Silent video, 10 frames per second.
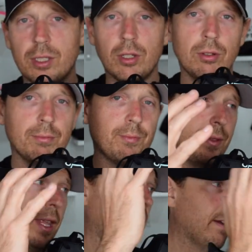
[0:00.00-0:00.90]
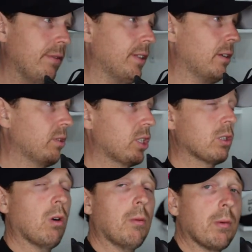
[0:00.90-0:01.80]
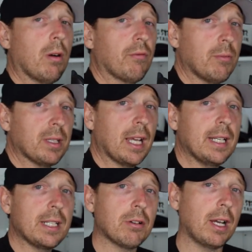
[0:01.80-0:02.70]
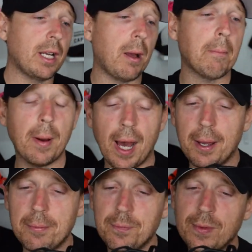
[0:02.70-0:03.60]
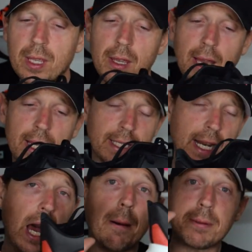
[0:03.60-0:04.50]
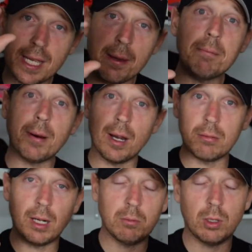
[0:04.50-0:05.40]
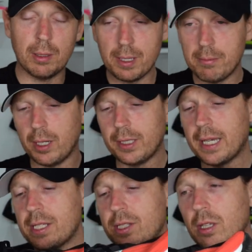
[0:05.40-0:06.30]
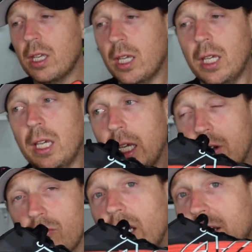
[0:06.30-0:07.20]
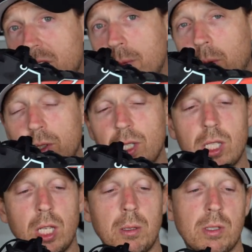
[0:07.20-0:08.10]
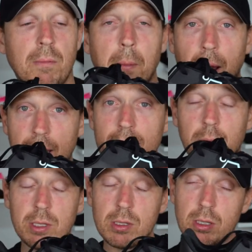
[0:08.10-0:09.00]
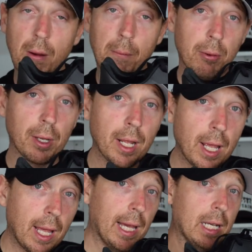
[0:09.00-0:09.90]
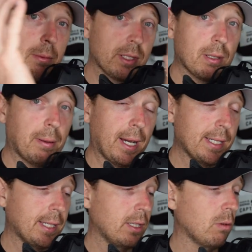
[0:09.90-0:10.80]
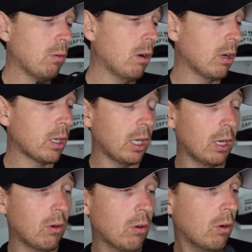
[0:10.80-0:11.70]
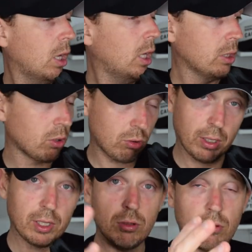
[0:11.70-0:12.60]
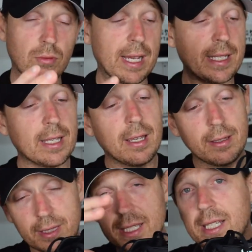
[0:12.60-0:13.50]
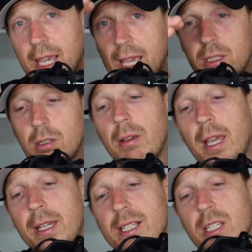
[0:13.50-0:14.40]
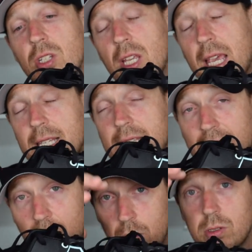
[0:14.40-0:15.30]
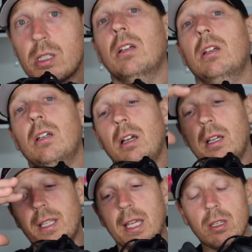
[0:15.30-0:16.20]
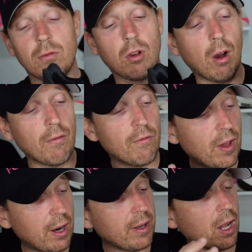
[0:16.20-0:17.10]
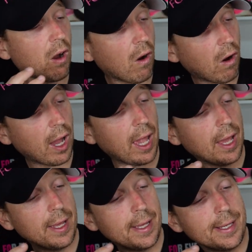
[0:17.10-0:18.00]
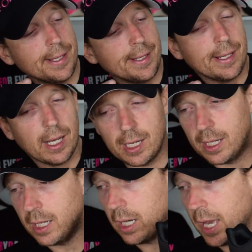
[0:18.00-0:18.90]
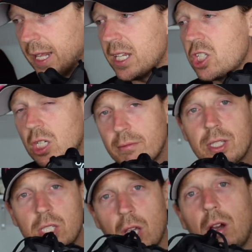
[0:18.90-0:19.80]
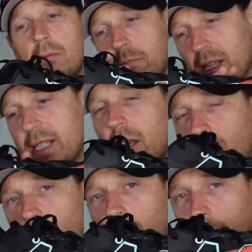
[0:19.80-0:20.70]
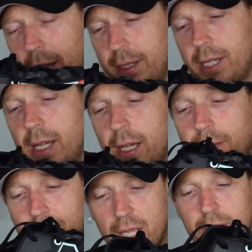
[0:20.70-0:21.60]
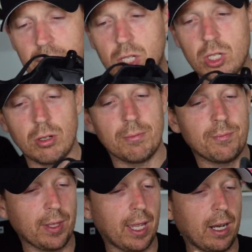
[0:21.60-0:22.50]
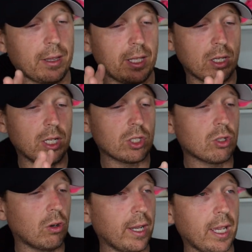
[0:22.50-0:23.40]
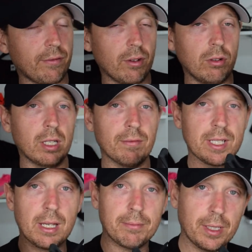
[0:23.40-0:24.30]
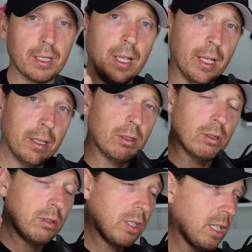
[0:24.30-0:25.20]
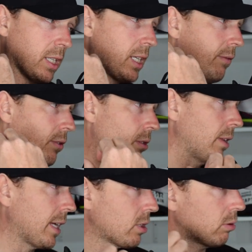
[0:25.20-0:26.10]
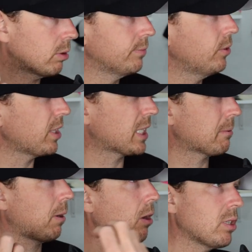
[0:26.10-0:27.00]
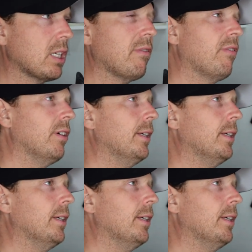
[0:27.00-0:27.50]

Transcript: do everything, which is what we want from a daily trainer. But as an up-tempo one, what I mean by that is that it really responds in terms of pace. When you start putting elements of pace in your work, or you're trying to do a race, this can do it, and this excels at that. You've got a very high energy return midsole compound here in this shoe. And I think you'll enjoy if you're looking for something that's going to give you that sort of, not explosive